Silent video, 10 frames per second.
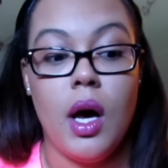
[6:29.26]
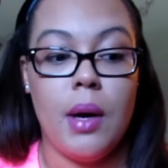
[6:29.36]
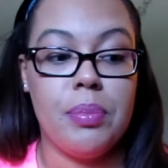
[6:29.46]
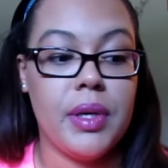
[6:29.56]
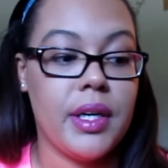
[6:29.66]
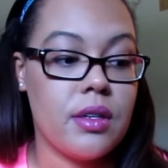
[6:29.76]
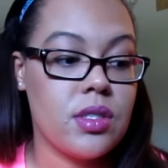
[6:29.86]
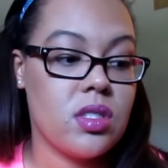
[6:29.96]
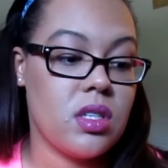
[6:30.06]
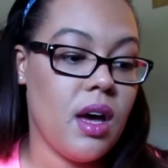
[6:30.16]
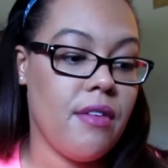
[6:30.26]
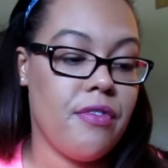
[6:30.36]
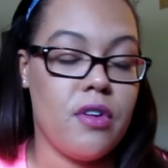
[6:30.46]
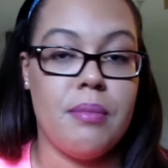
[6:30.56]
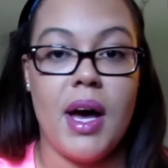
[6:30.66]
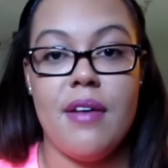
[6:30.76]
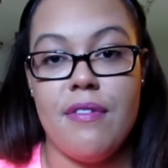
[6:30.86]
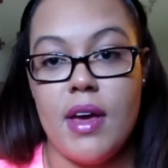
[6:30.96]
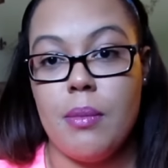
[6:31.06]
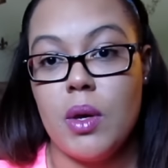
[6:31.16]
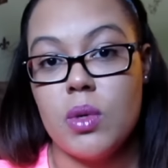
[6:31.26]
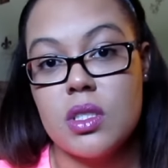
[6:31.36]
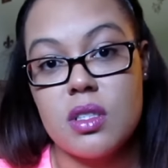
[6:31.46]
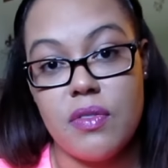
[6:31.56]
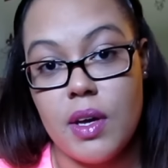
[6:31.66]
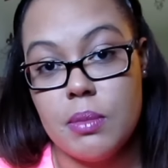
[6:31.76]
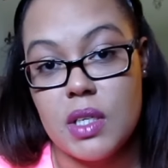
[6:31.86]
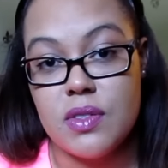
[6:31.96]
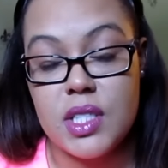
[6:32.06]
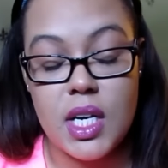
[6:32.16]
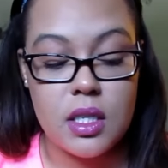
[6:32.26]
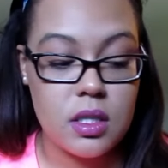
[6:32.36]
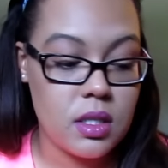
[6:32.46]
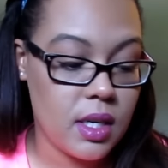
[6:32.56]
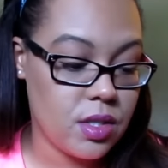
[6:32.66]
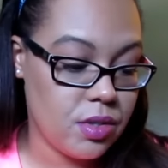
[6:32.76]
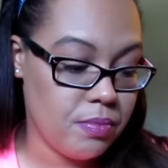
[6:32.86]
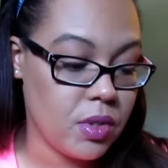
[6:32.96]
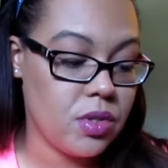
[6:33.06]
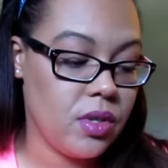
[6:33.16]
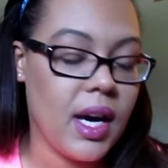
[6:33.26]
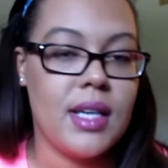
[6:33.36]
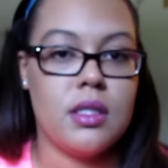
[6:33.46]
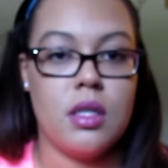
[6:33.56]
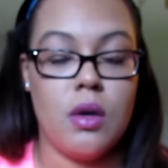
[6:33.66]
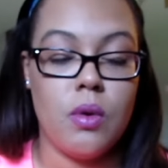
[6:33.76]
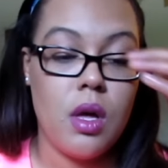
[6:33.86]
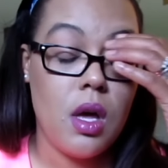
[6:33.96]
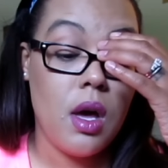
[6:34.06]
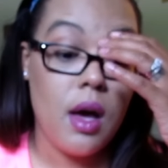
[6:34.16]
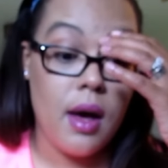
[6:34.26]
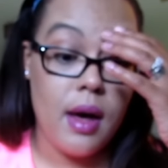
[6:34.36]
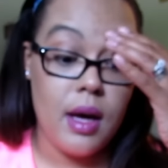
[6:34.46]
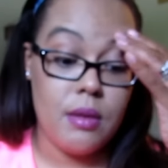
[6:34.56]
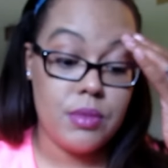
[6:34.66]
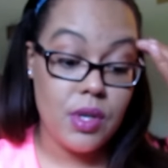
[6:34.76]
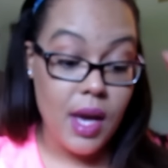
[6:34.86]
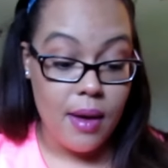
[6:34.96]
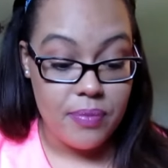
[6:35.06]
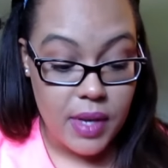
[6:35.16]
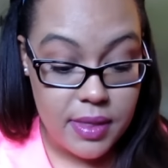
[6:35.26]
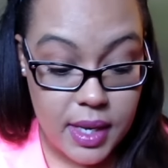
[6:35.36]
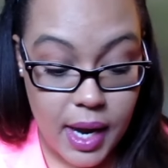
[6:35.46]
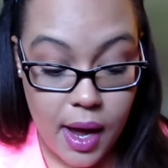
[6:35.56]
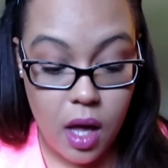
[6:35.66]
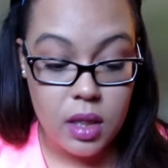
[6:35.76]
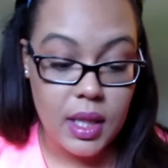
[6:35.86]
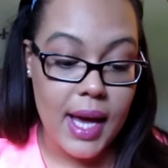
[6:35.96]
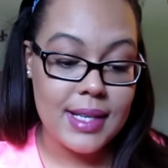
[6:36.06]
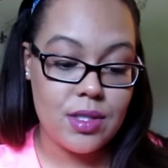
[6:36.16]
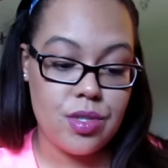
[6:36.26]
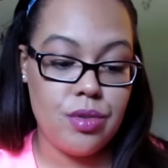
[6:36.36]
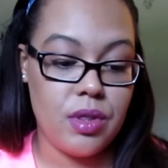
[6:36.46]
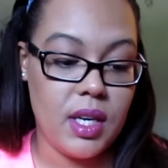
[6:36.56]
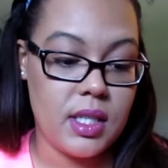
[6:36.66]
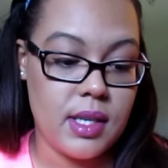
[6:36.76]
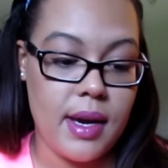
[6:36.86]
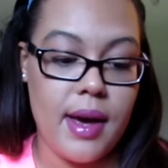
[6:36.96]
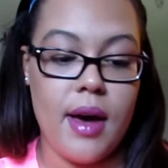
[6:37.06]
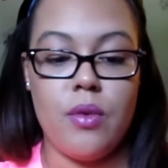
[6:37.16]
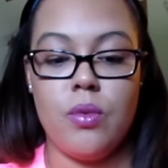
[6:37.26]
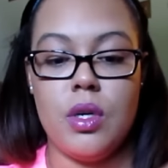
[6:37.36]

uh, planner stuff for my family, which is a family of six, as you, most of you guys know. Um, so yeah, and then I last two things I got